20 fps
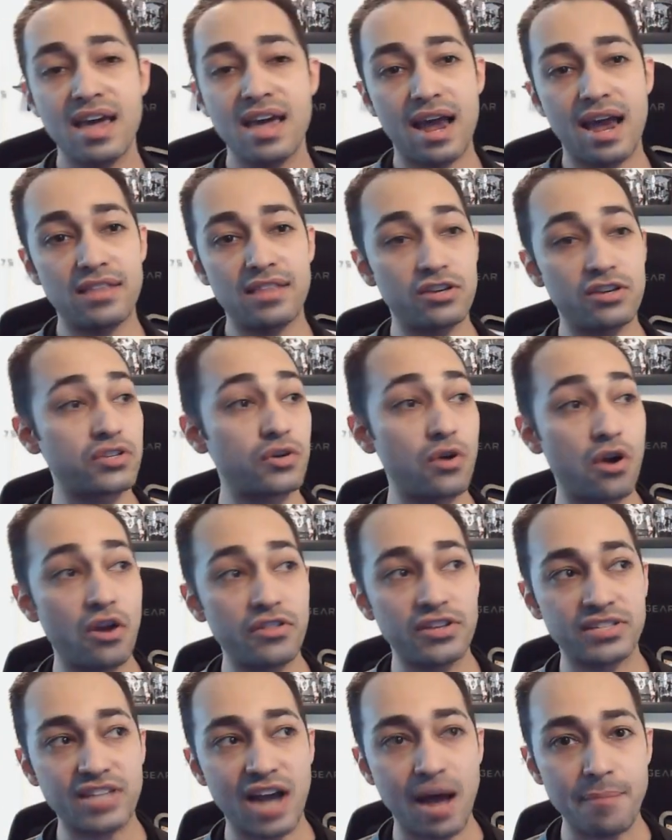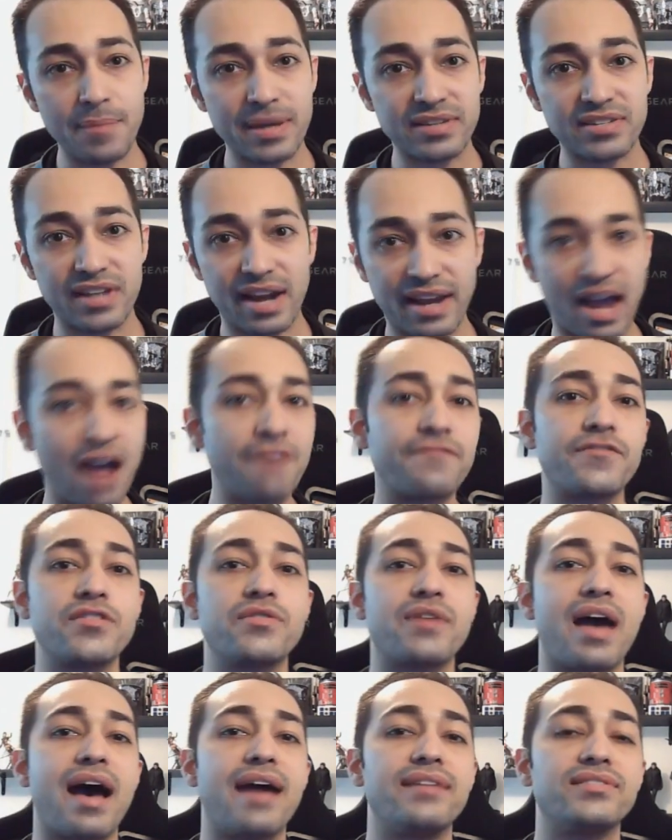And those are all the topics that I got for you
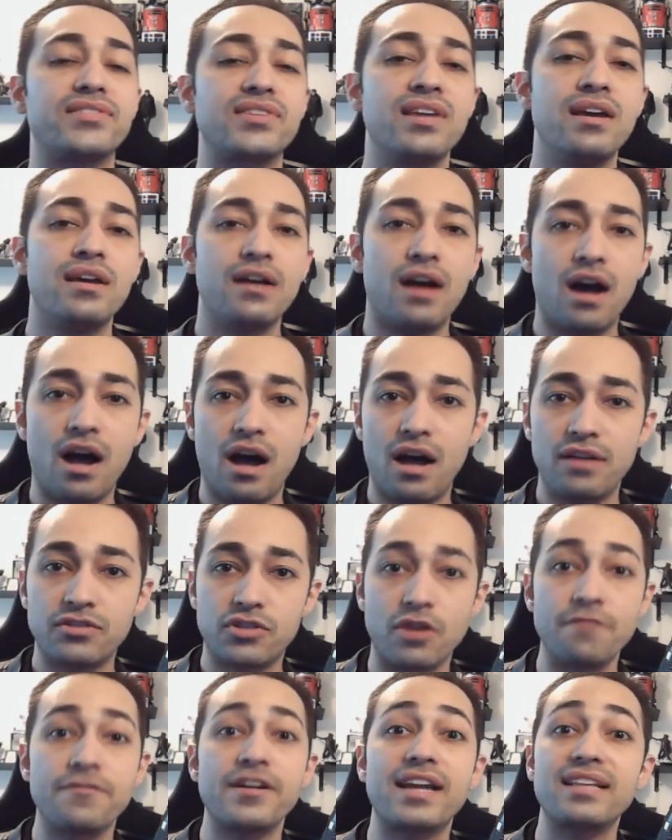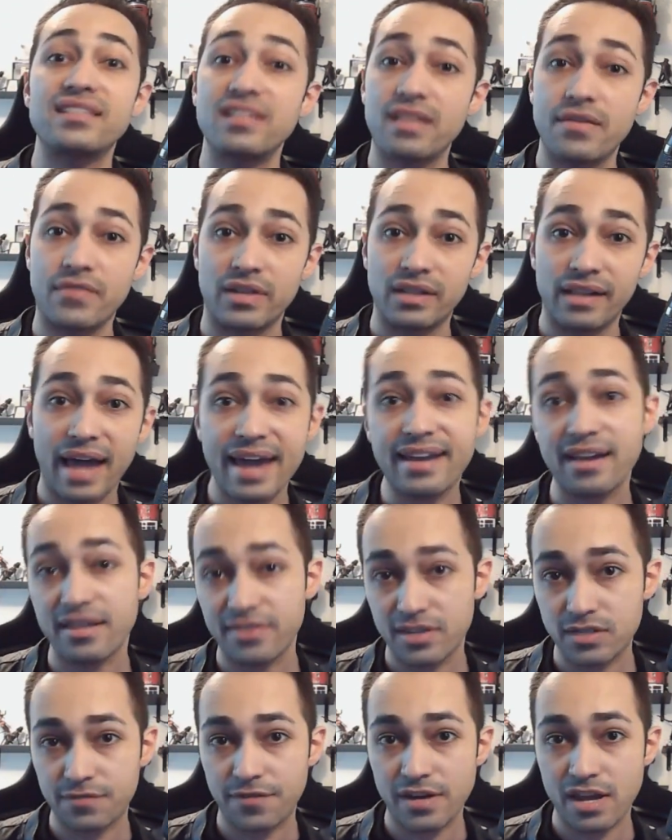guys. Uh, don't forget to leave a like on
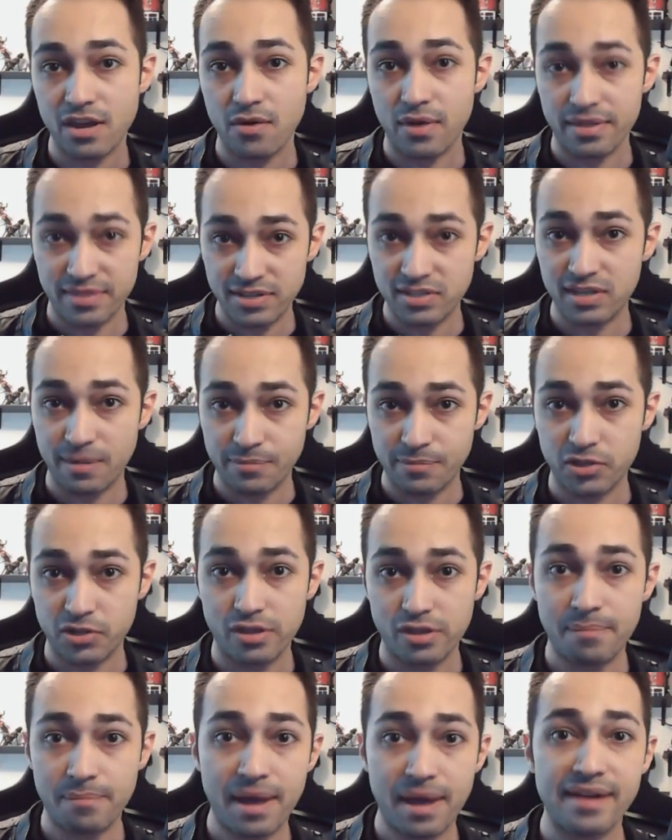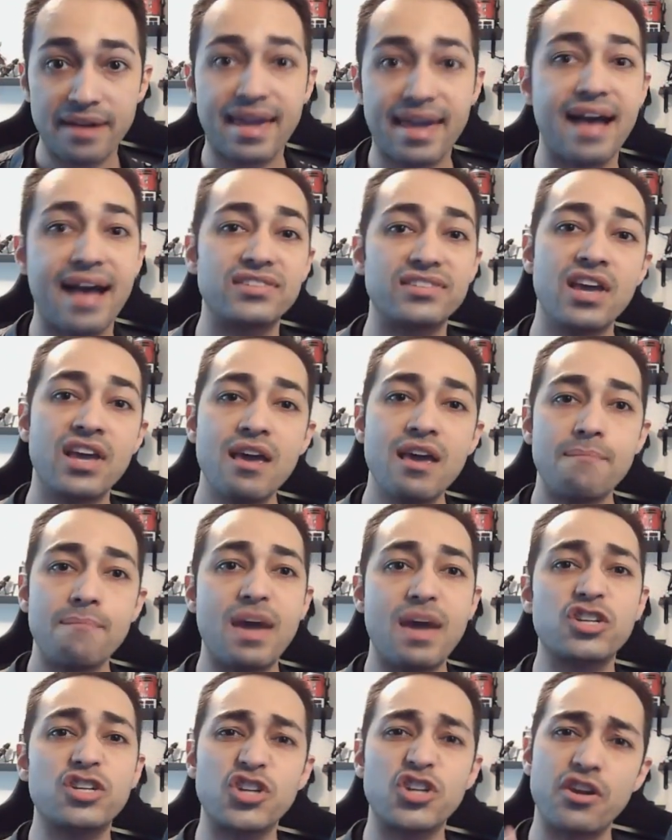this video, on this episode of the podcast. Make
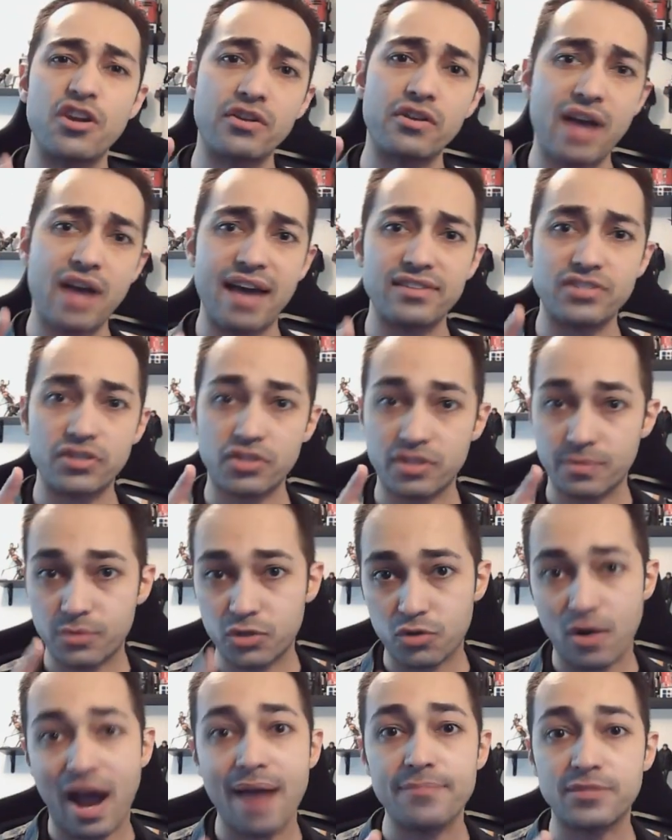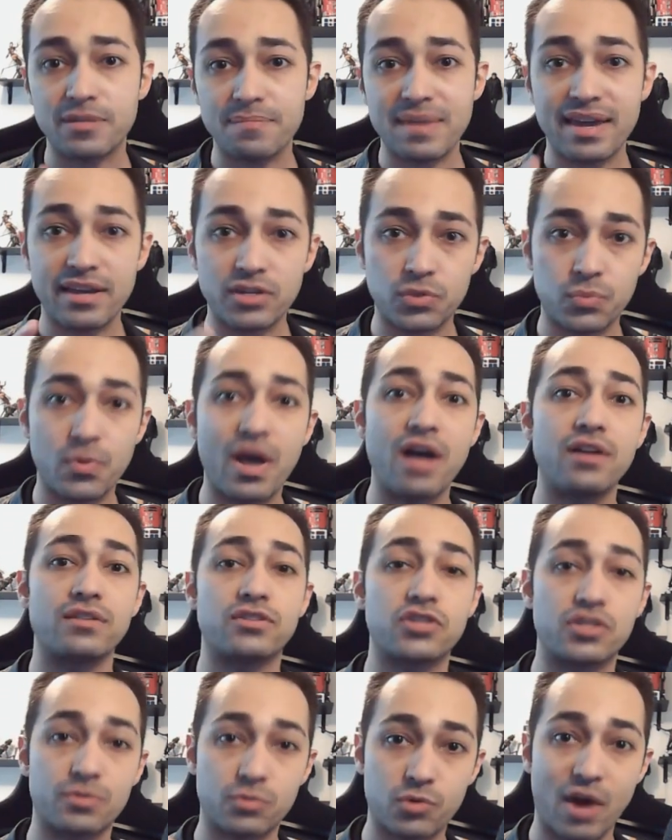sure you guys are subscribed to me as well.
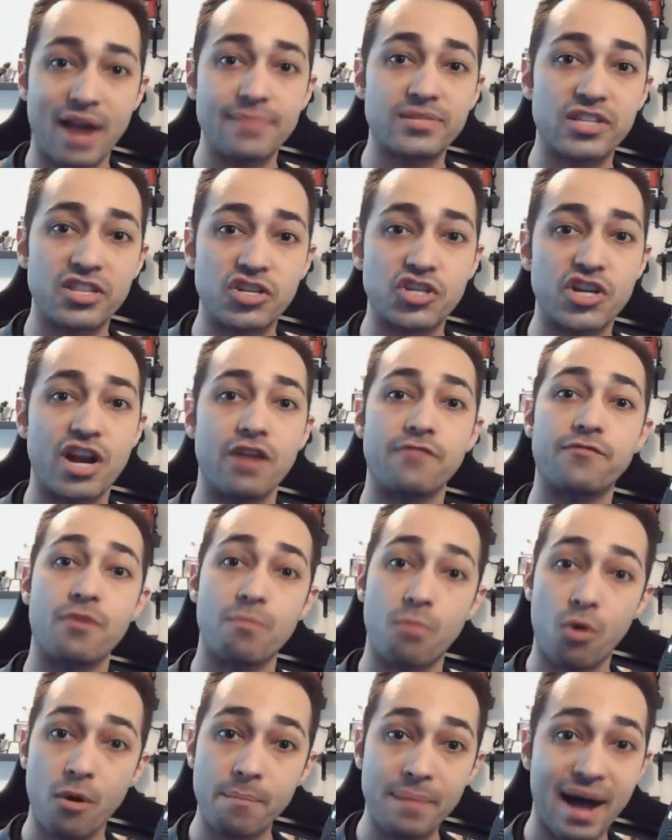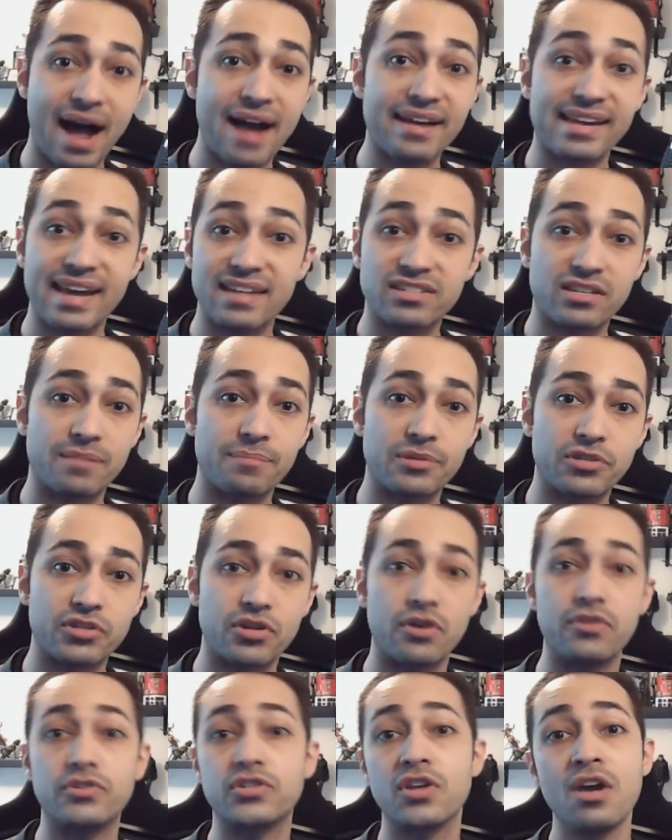Subscribe to the channel for more podcast
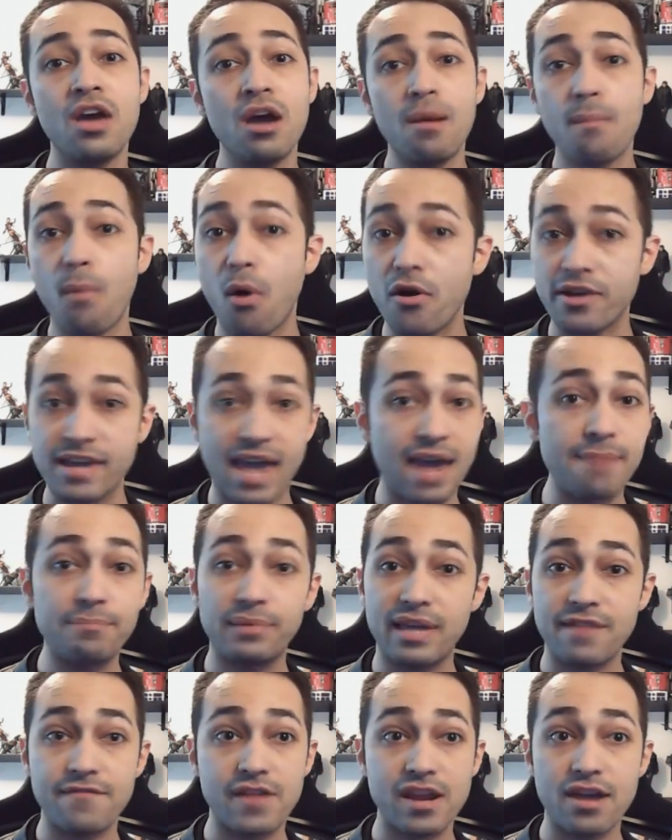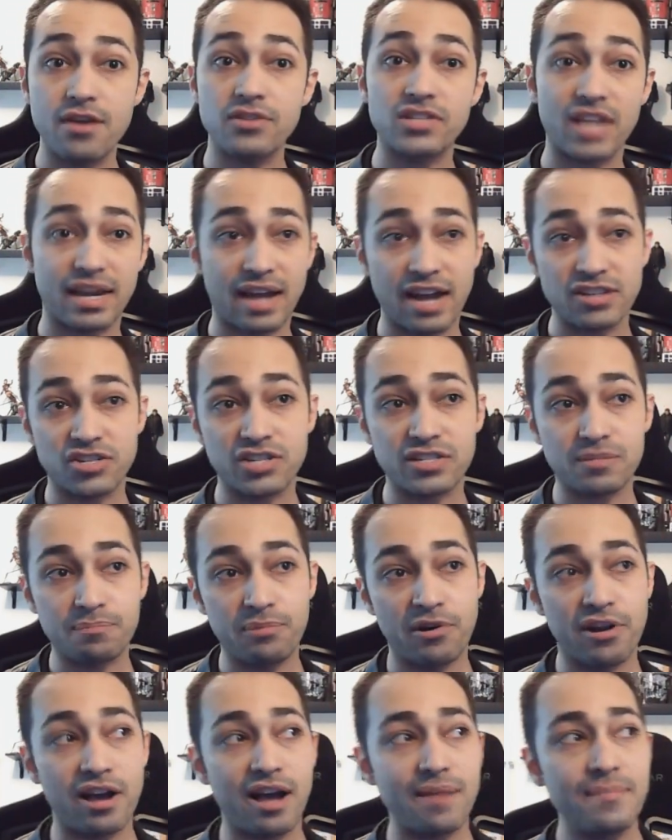episodes, more gameplay videos like I just
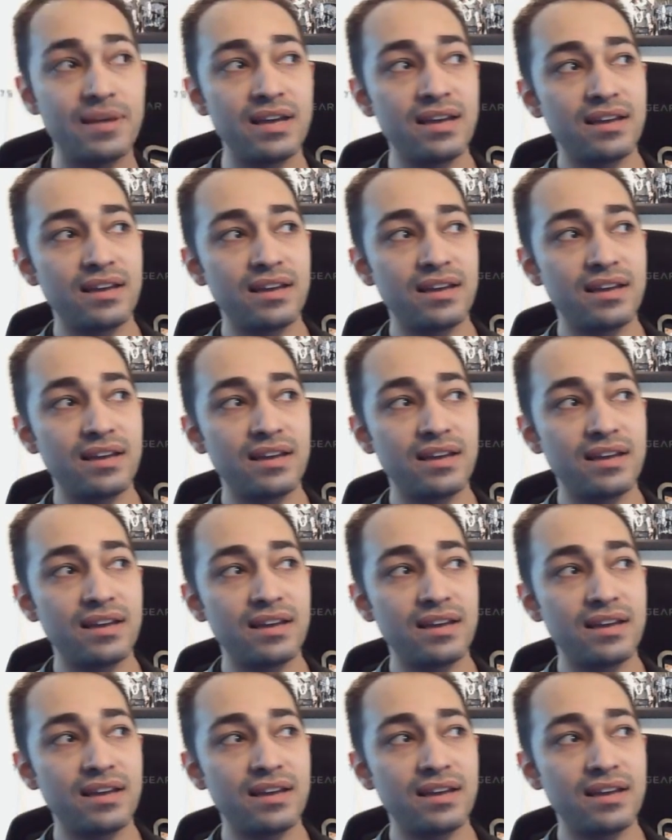put up.